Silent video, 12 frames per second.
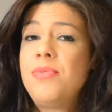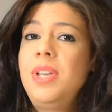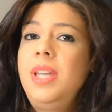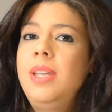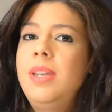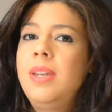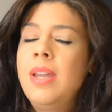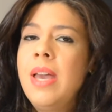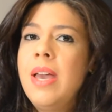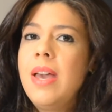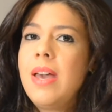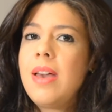in
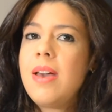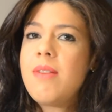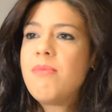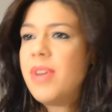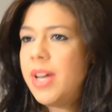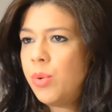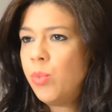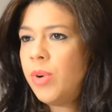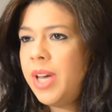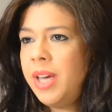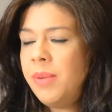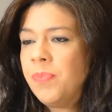a better
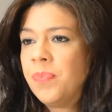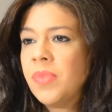way.